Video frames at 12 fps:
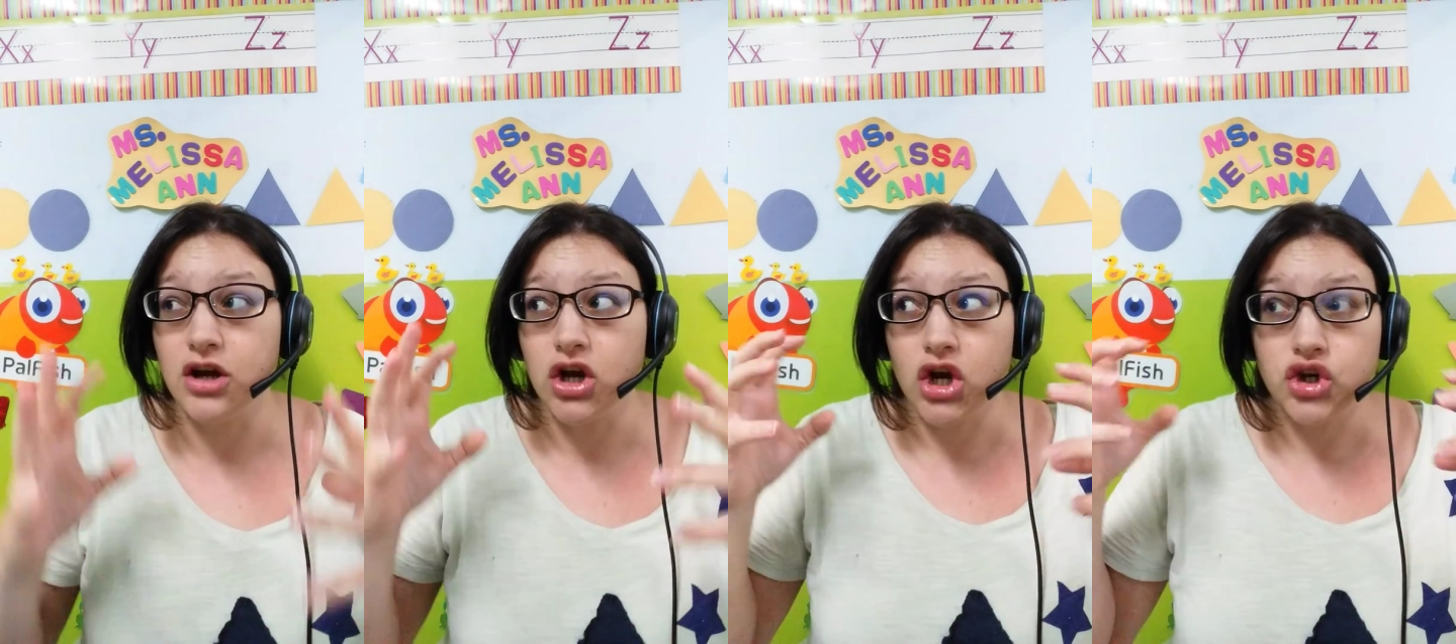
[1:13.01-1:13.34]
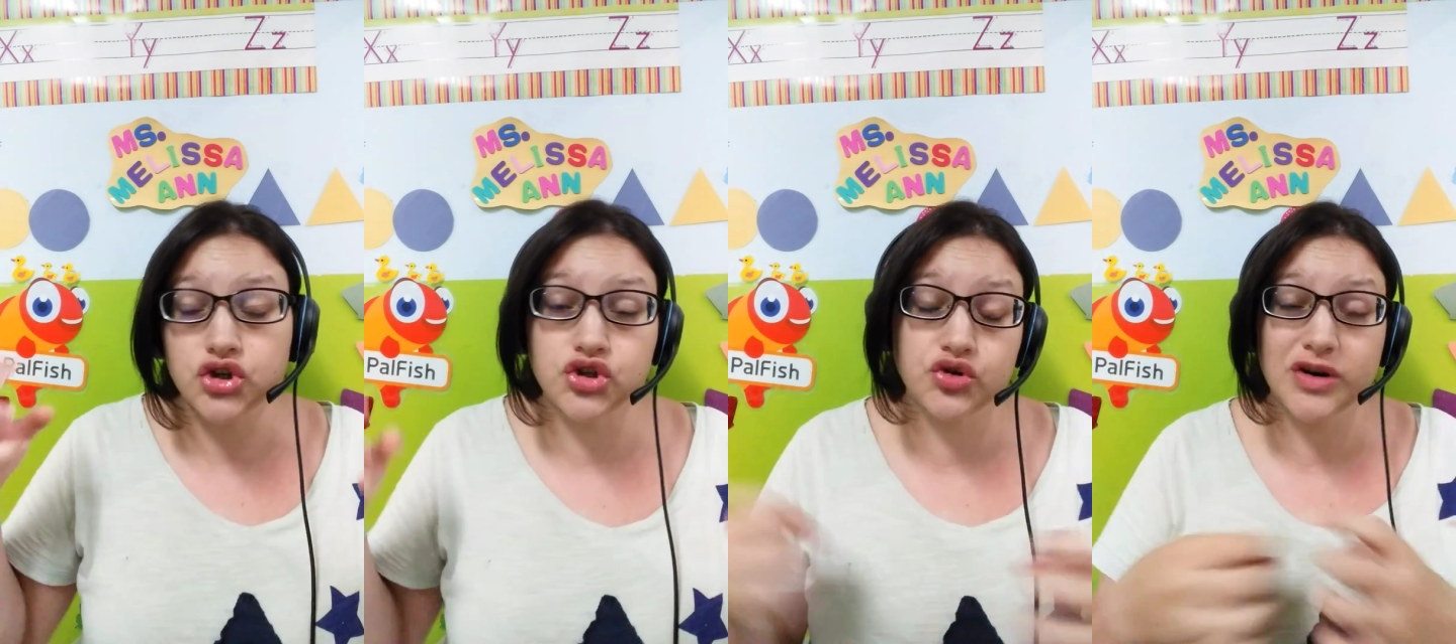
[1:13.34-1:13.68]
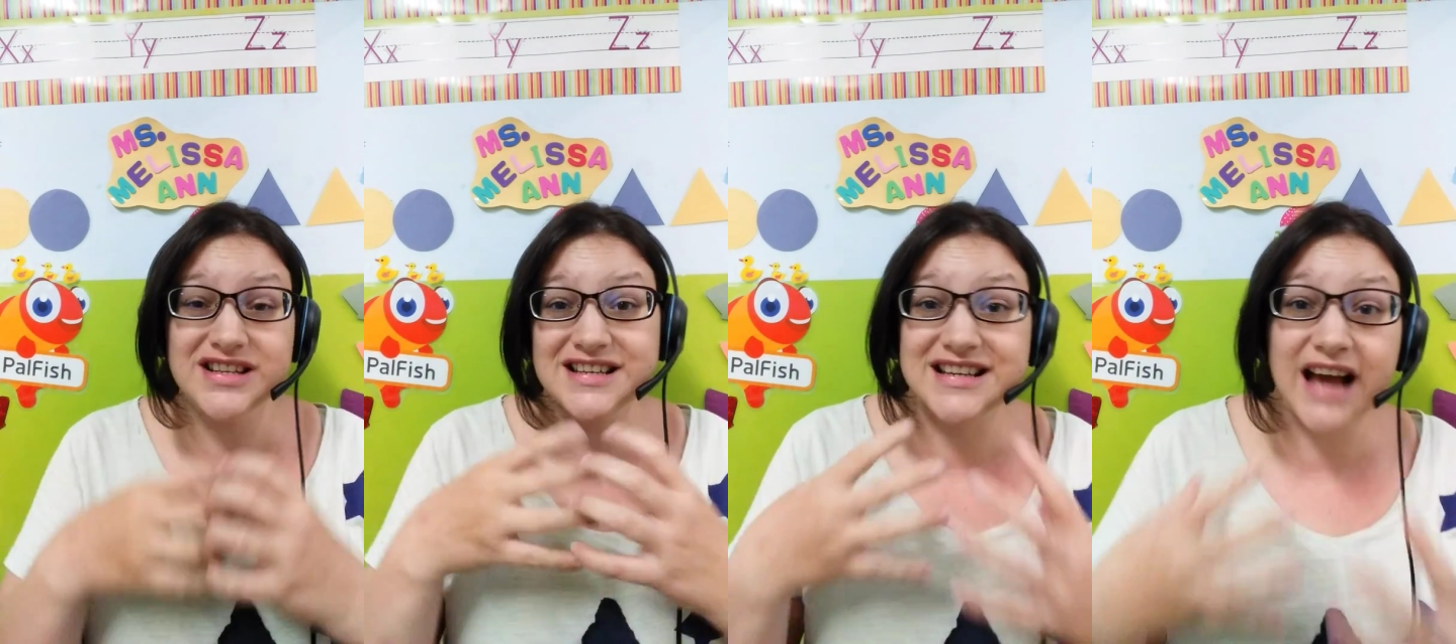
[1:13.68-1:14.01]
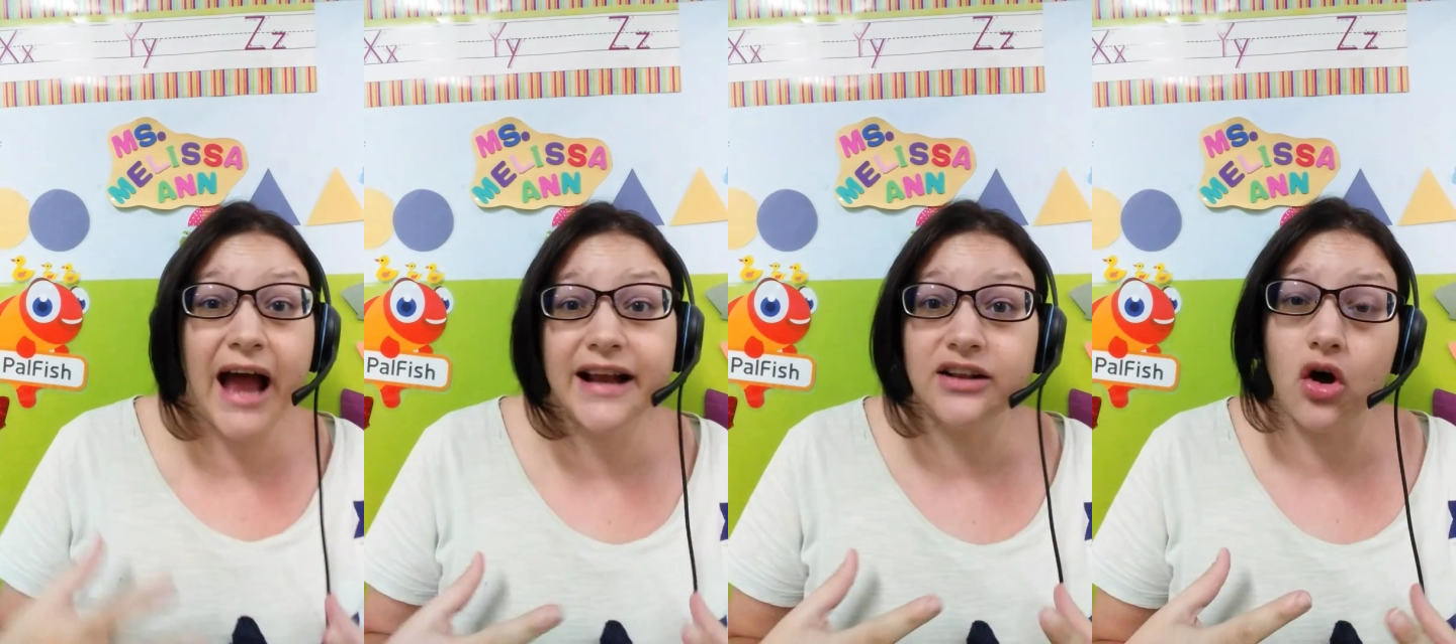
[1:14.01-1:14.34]
strict
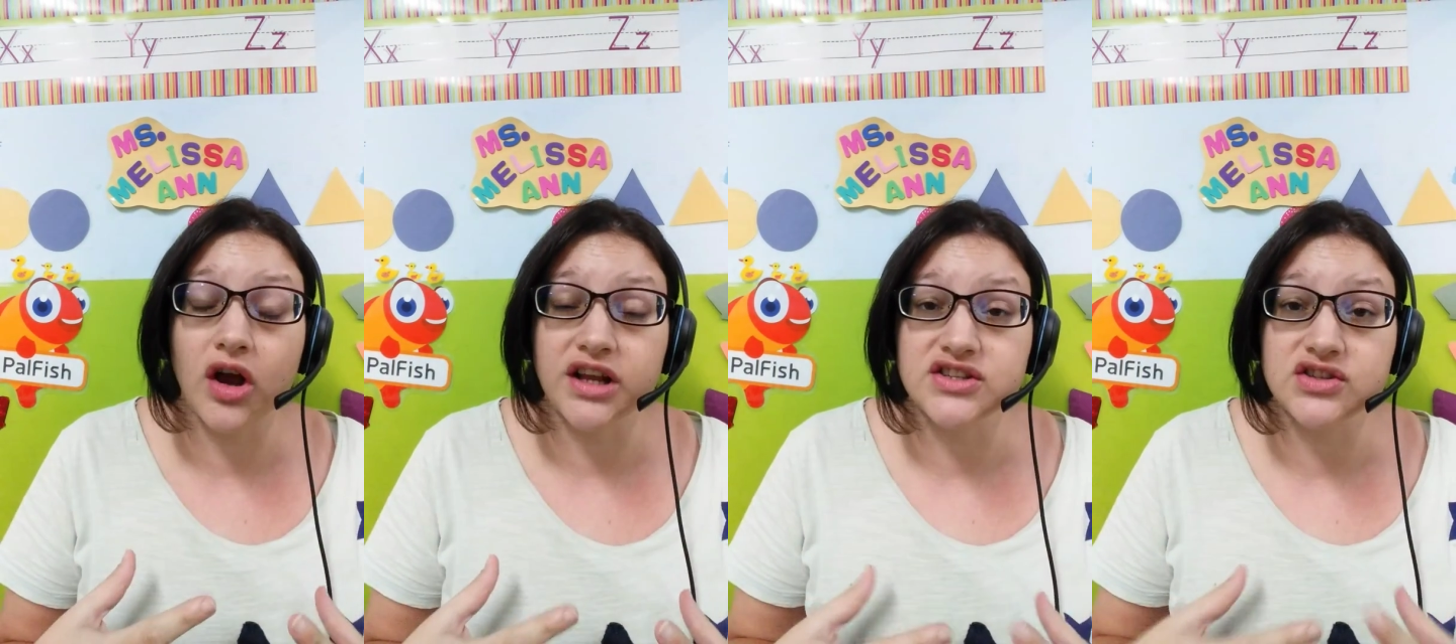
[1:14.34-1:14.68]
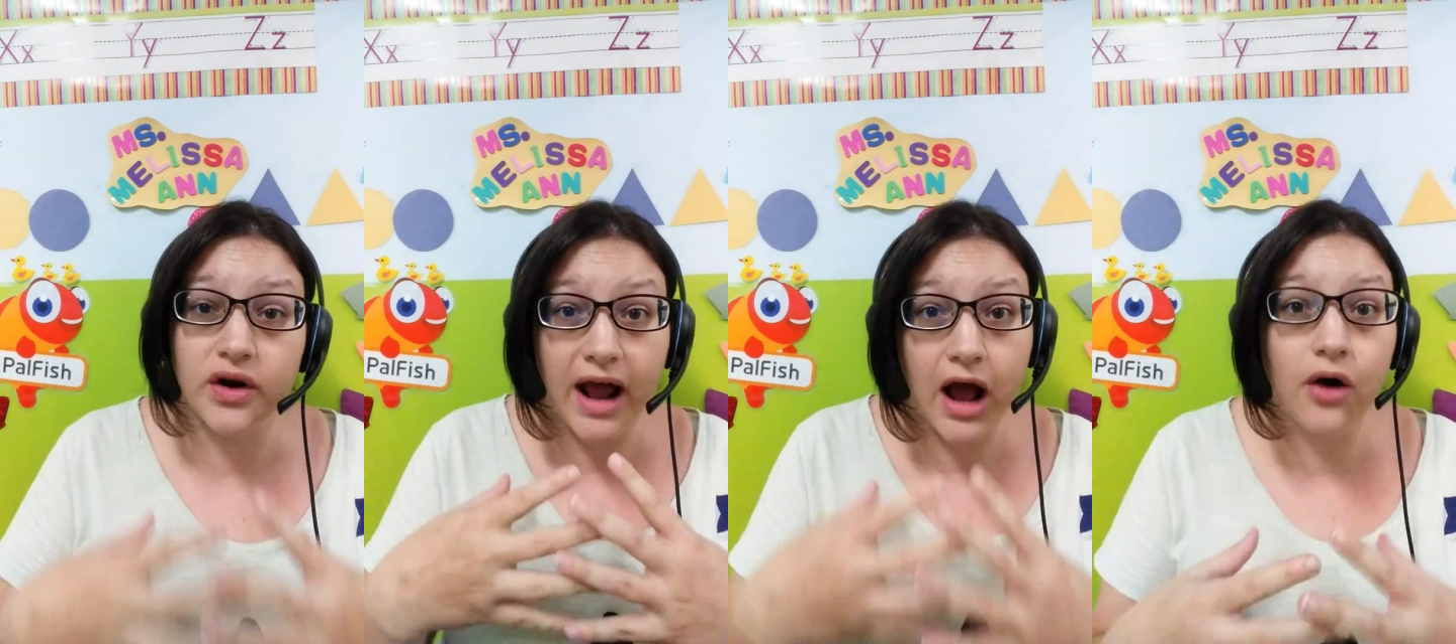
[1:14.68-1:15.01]
guidelines on how